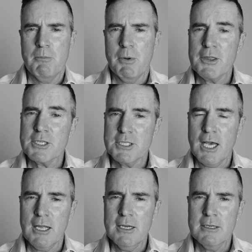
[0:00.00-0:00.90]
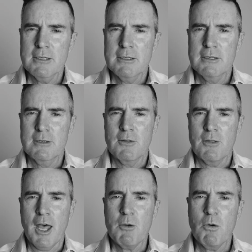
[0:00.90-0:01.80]
But the seller,
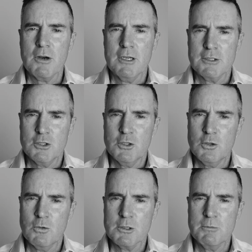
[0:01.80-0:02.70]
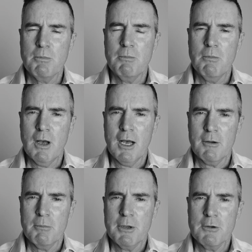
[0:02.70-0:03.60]
they want as short as
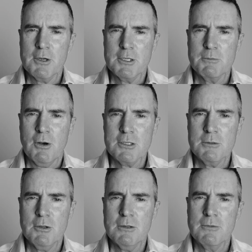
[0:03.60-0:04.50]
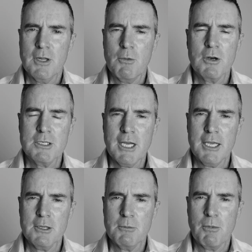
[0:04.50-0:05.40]
period as possible. They want to
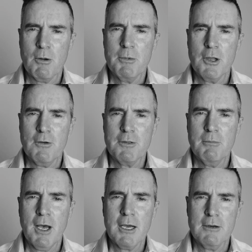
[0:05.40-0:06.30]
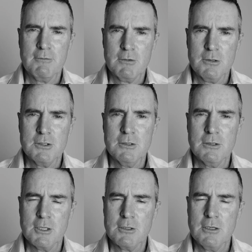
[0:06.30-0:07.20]
take the property off the market for as
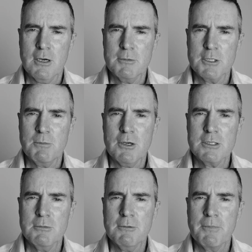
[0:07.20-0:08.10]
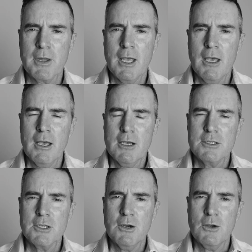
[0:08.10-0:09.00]
little time as possible.
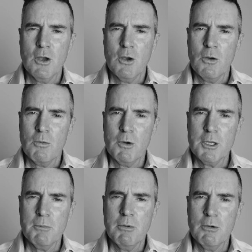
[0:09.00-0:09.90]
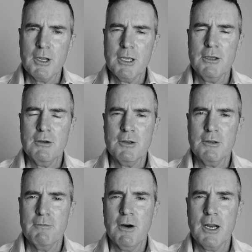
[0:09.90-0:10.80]
So when you're putting your
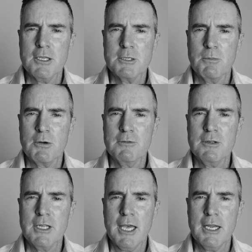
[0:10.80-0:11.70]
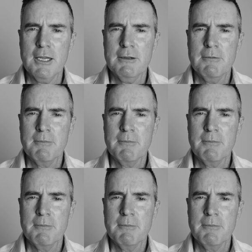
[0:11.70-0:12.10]
finance approval date in,